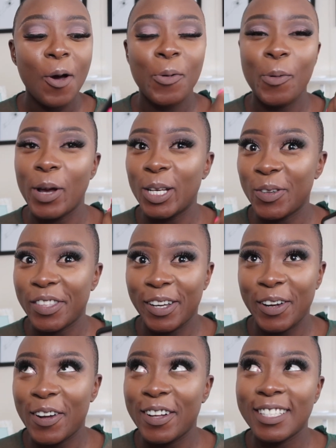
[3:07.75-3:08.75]
We went with the
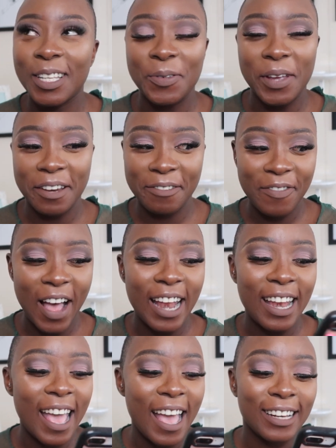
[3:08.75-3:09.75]
girls and we had
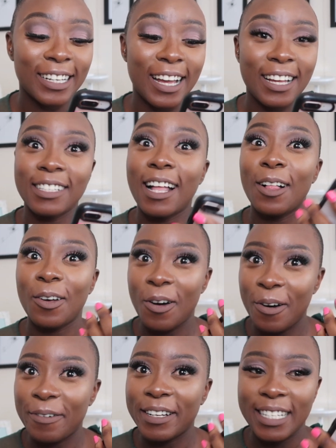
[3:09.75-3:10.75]
fun, and guys,
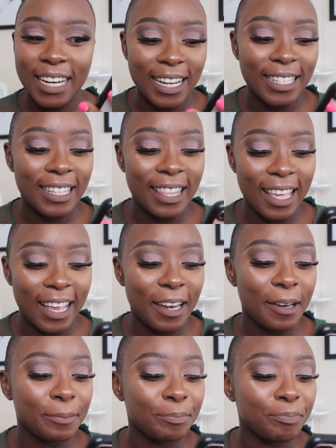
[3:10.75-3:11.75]
alcohol was nice then.